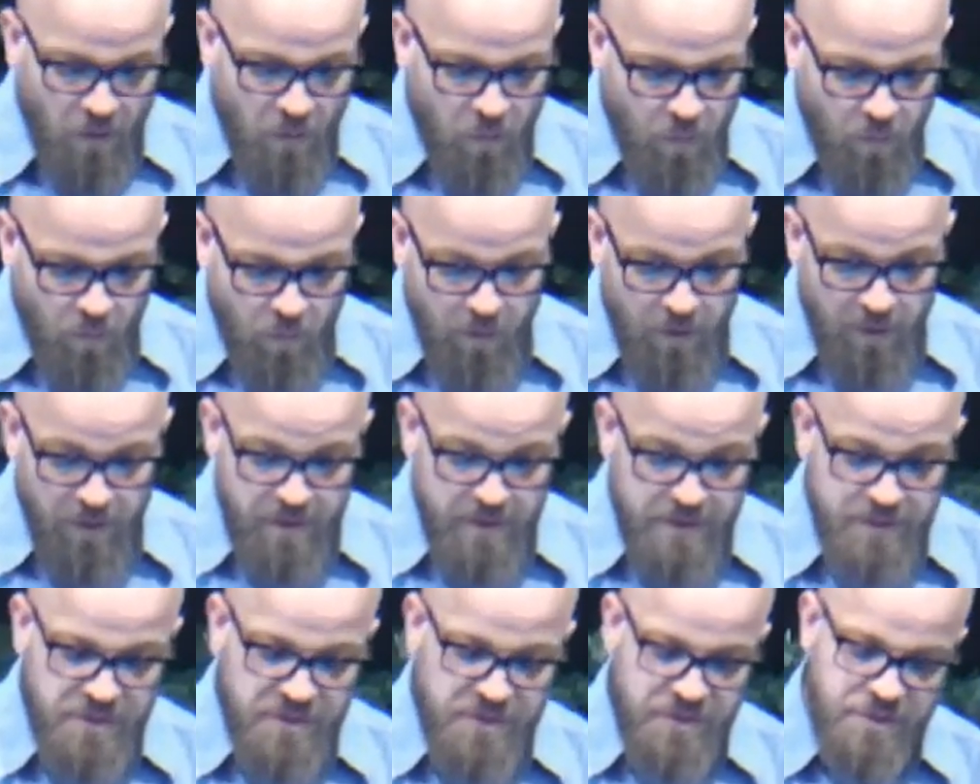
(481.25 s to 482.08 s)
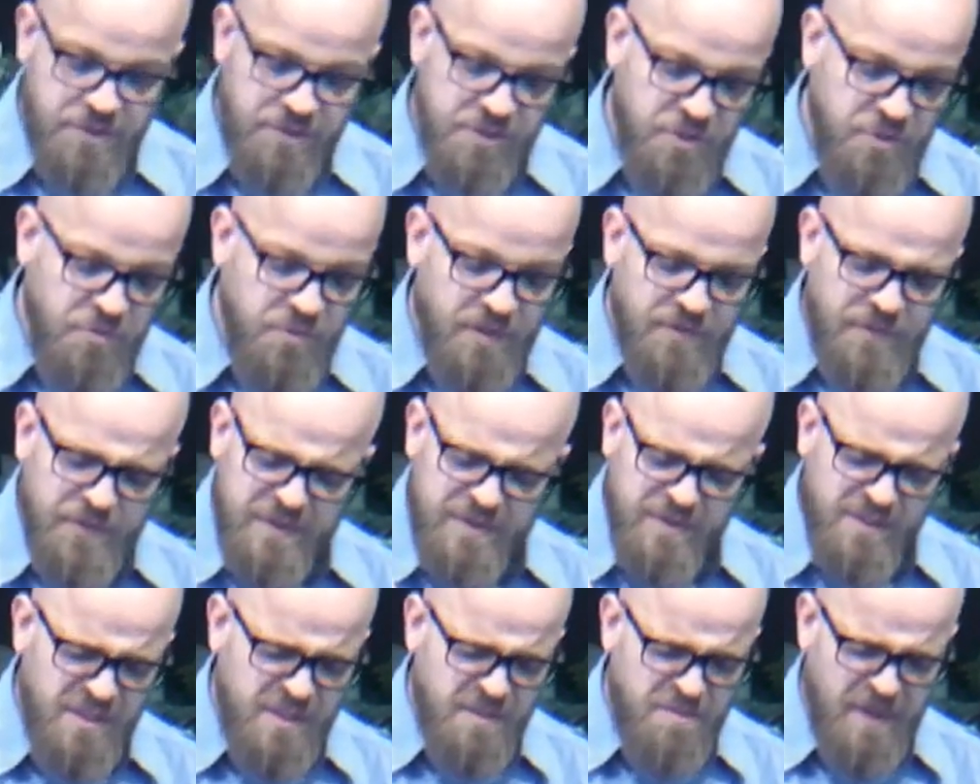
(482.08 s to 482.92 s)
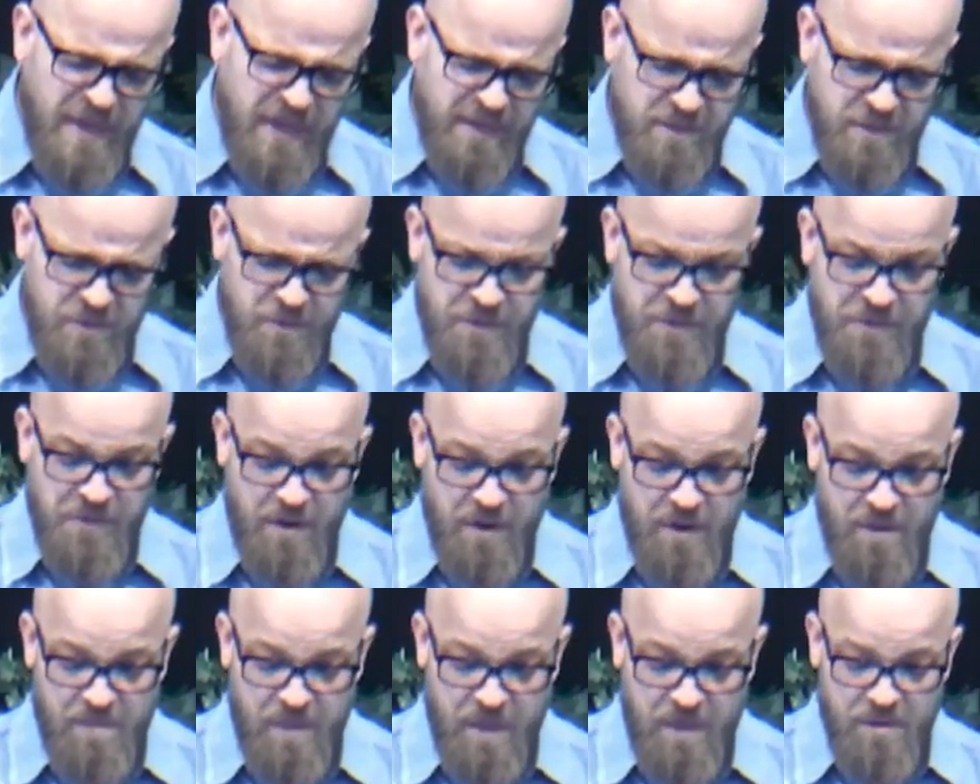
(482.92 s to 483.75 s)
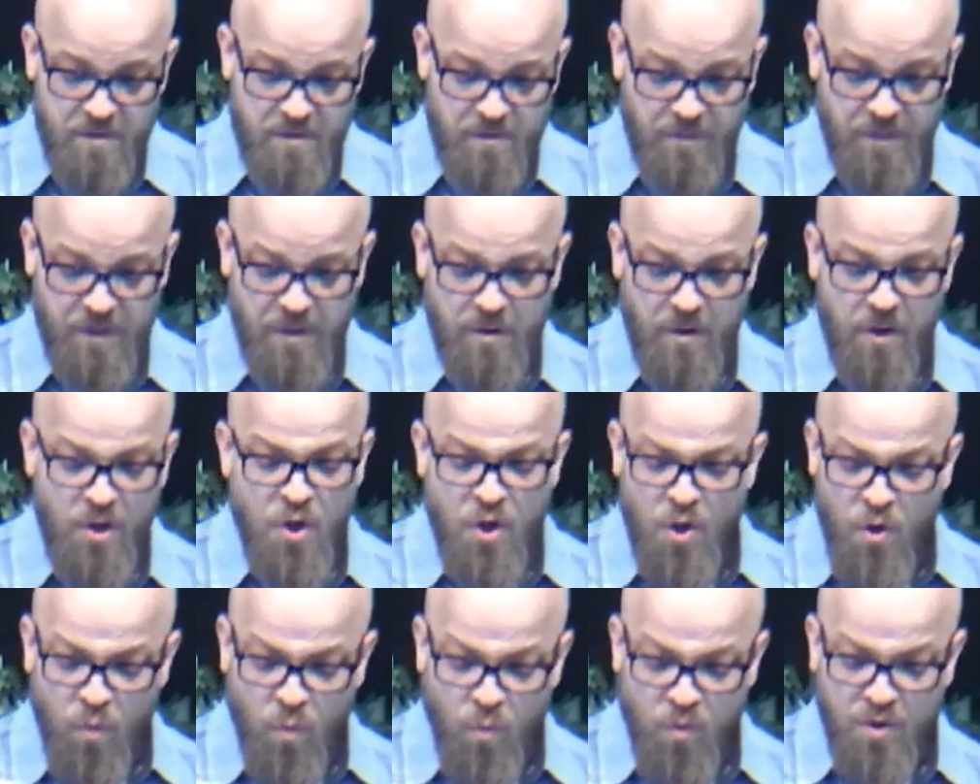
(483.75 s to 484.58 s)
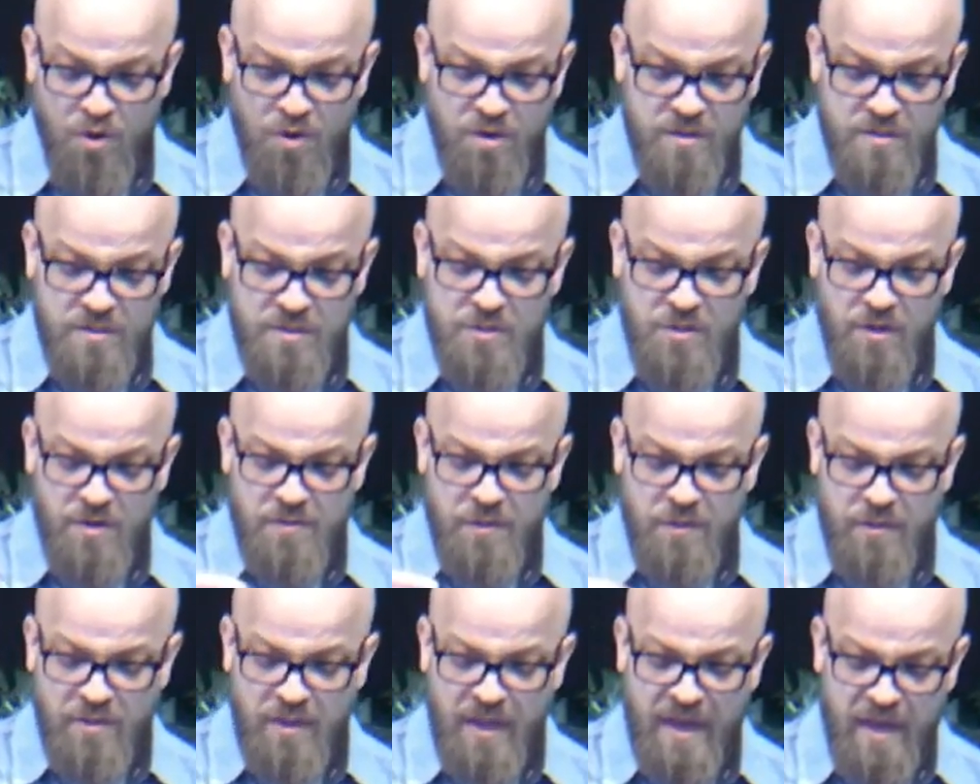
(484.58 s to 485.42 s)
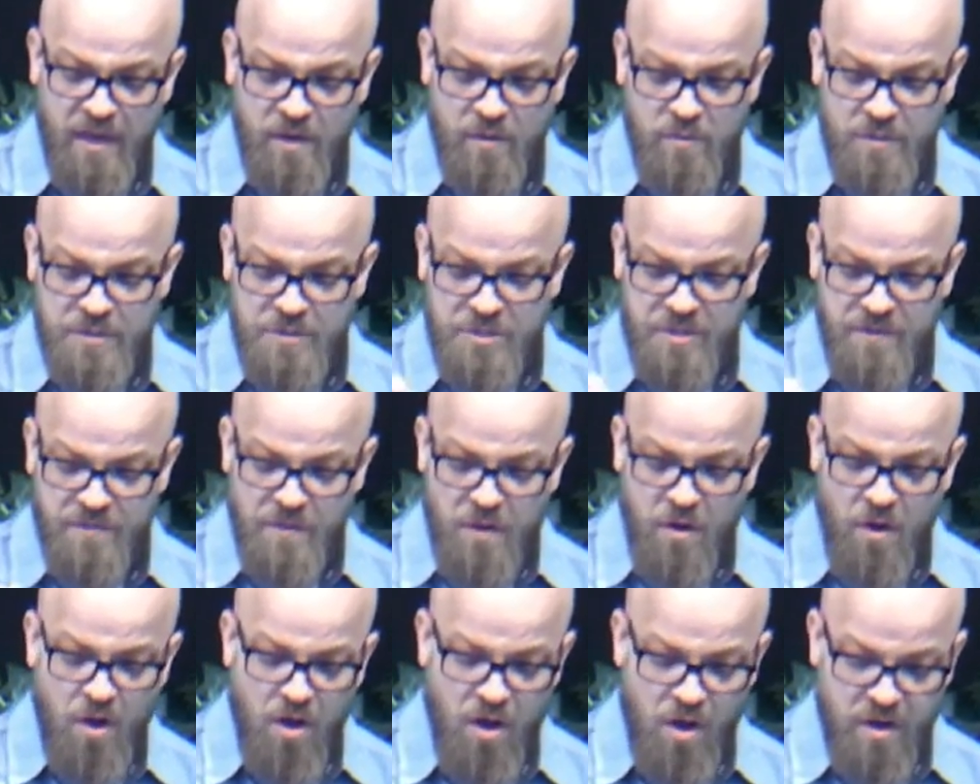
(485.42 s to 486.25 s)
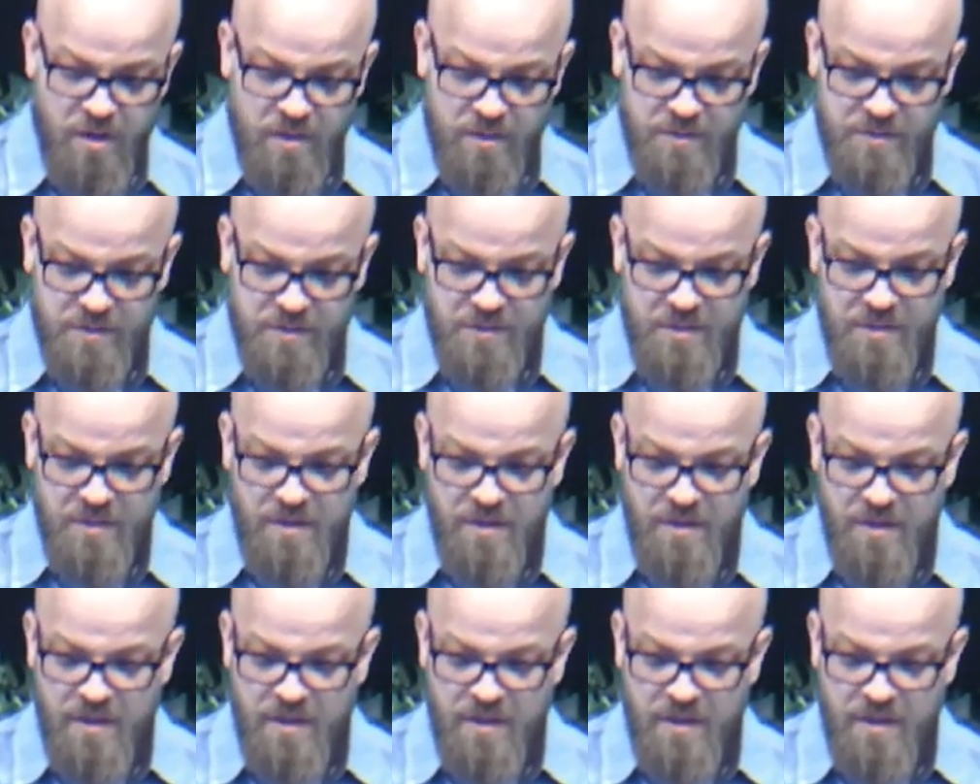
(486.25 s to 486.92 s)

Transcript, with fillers: Words, just referencing back to the thought I made earlier, words are the language of the heart.